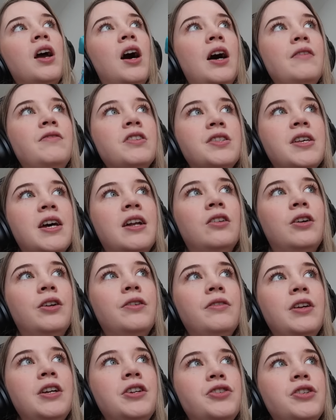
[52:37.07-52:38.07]
I've just had a lot
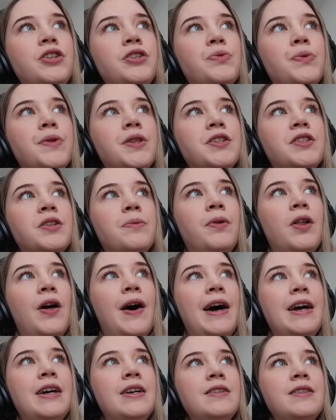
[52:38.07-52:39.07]
of issues with the
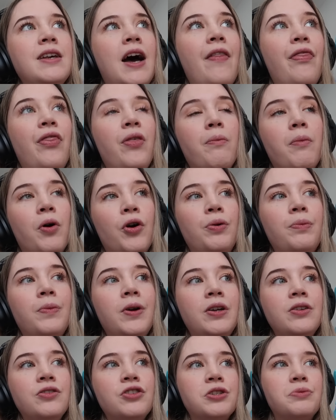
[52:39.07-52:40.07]
suppliers at the
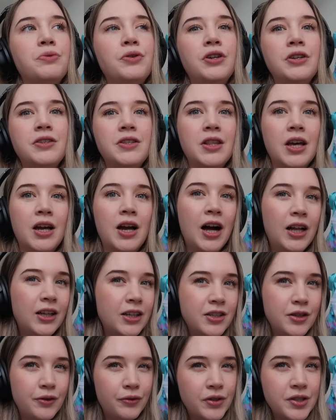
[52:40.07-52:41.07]
moment just because of the color
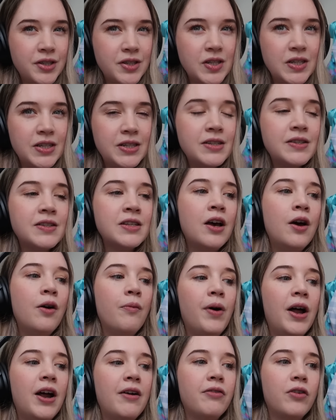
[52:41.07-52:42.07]
differences,
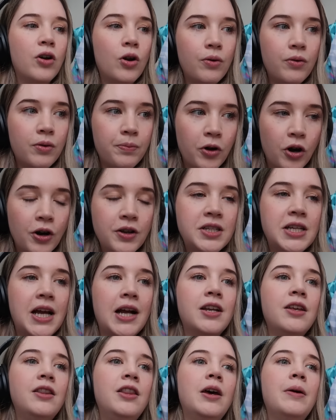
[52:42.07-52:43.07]
but I've
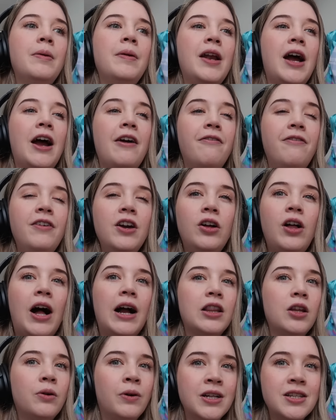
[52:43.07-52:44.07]
contacted them and I feel
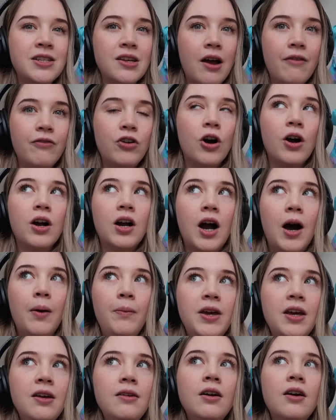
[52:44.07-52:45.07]
like the ones that I've got
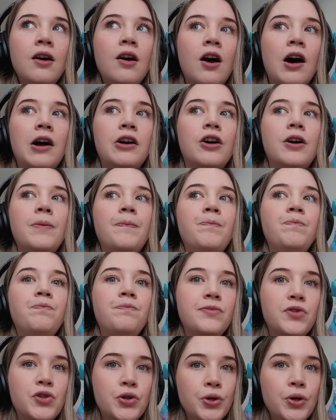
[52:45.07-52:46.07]
coming, I got
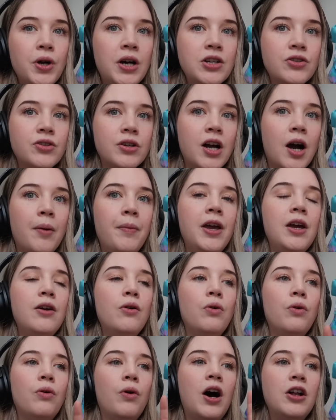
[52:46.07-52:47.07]
200 coming,
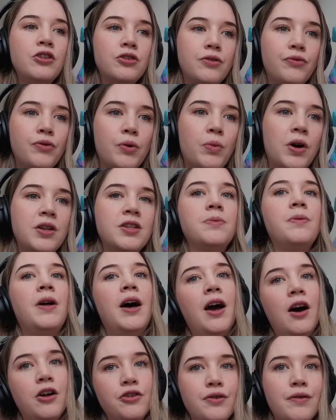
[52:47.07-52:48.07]
100 from one supply,
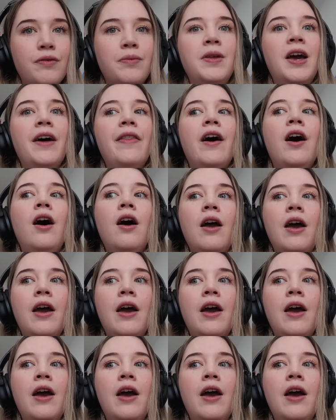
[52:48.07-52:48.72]
100 from the other,